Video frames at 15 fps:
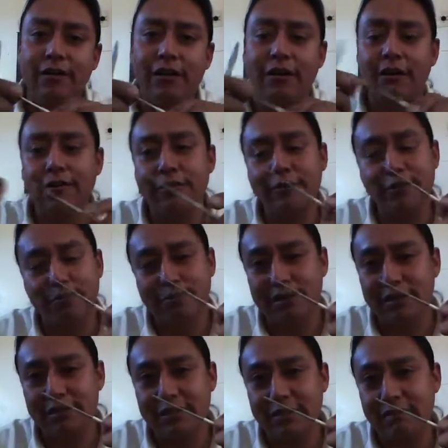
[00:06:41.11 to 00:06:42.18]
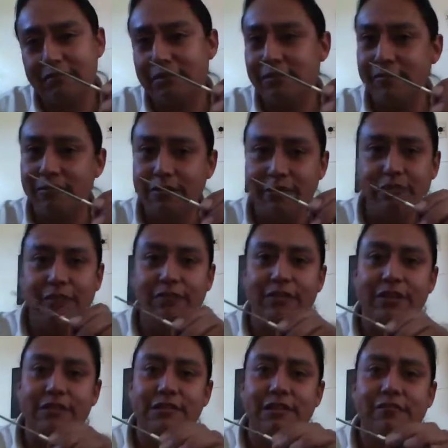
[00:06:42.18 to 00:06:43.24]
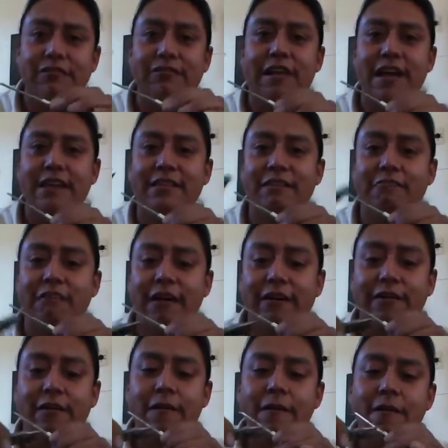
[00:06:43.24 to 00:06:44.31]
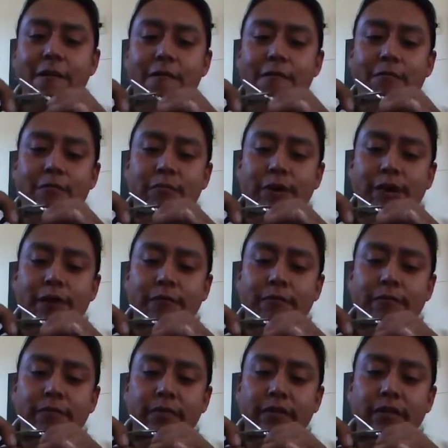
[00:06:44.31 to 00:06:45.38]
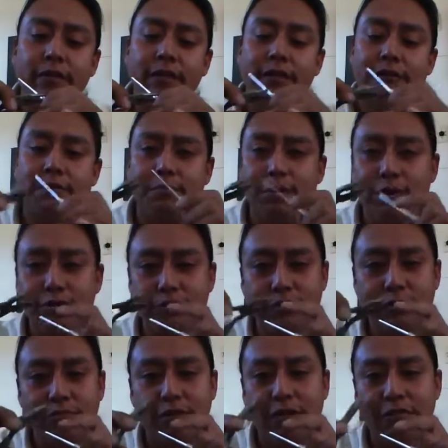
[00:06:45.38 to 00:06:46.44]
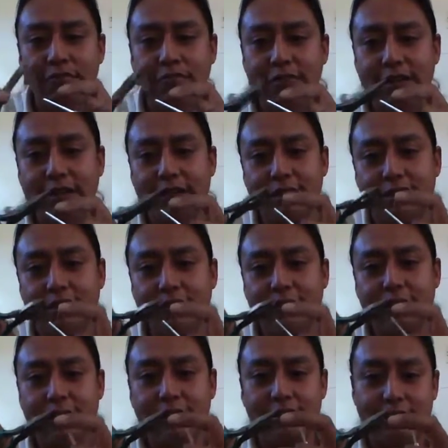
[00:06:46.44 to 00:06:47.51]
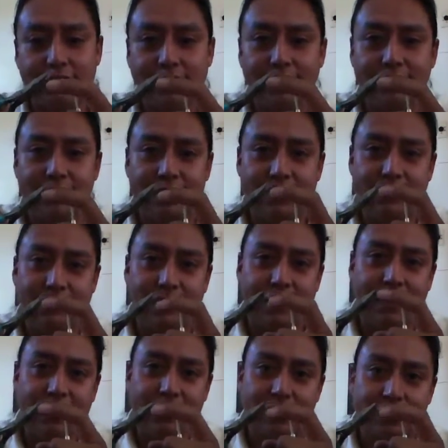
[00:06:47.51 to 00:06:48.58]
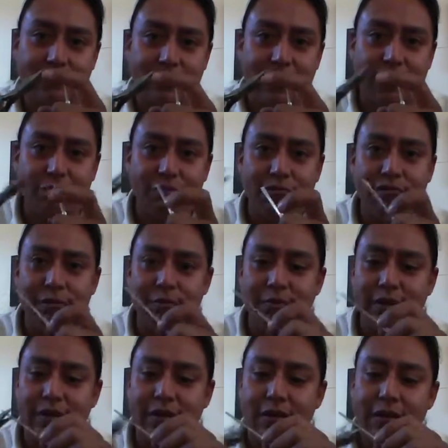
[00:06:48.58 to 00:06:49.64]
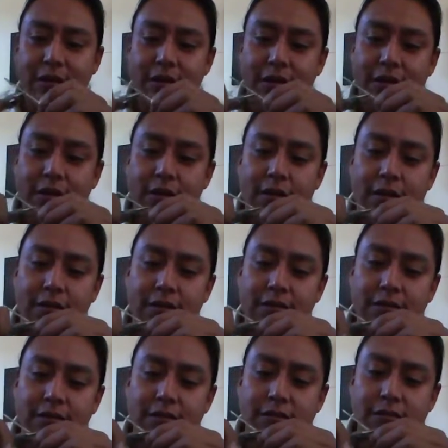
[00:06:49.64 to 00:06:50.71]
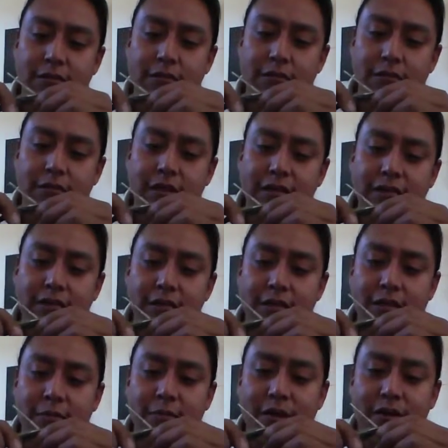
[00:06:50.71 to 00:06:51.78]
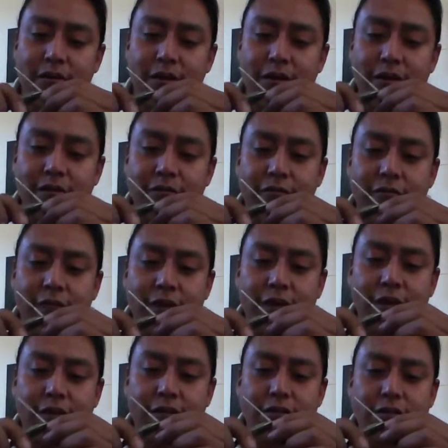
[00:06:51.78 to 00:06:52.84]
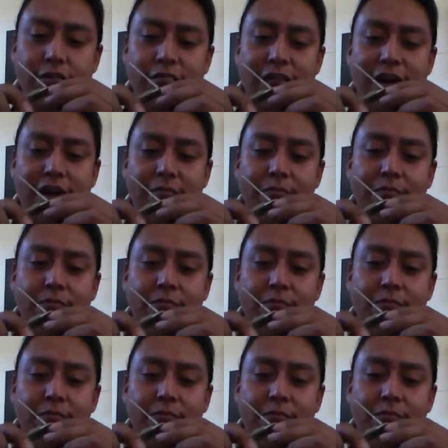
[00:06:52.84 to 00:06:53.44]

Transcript: The harder you press it, you'll eventually flatten the wire. But as opposed to one with teeth inside it to help grip it. And it's just to lessen the amount of scrap.